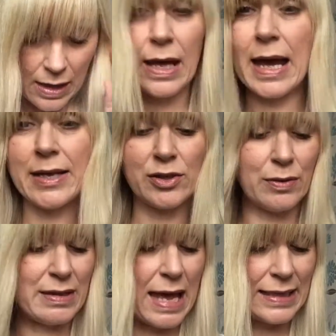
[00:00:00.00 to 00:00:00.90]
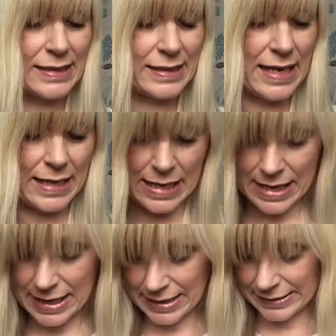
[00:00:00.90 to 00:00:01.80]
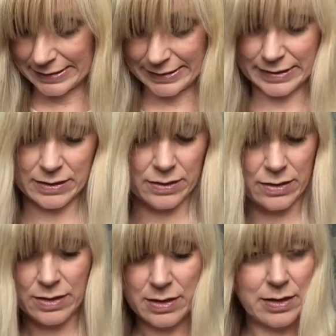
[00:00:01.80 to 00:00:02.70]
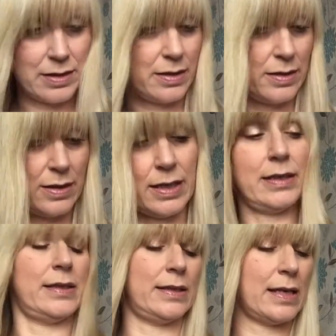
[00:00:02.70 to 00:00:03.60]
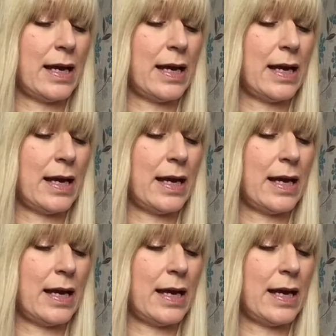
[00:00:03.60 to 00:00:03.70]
Okay, so next thing is this.